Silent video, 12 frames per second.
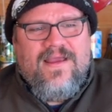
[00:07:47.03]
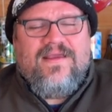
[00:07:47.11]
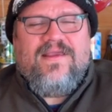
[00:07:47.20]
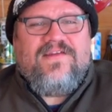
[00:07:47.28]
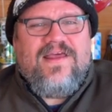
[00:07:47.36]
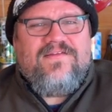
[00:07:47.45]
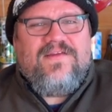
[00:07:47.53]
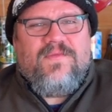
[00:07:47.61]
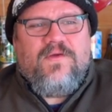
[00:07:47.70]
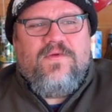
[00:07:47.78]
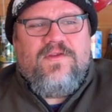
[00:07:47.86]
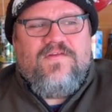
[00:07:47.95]
because that's
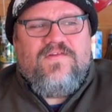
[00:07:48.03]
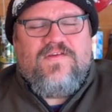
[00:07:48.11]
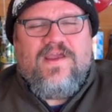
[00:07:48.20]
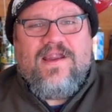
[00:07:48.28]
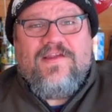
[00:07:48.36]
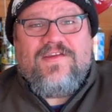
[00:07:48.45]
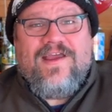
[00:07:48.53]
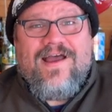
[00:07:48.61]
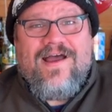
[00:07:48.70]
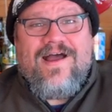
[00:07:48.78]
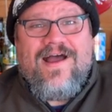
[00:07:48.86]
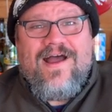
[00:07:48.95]
something when you see it, I say,
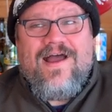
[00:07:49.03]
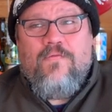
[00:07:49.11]
aha,